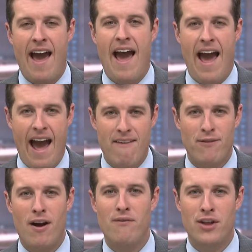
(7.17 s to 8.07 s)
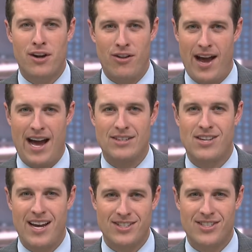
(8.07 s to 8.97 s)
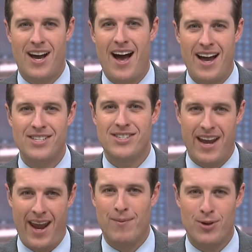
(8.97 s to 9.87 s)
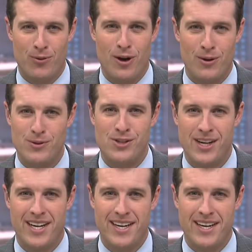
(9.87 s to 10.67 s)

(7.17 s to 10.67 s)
half of the class has ties to Hampton Roads.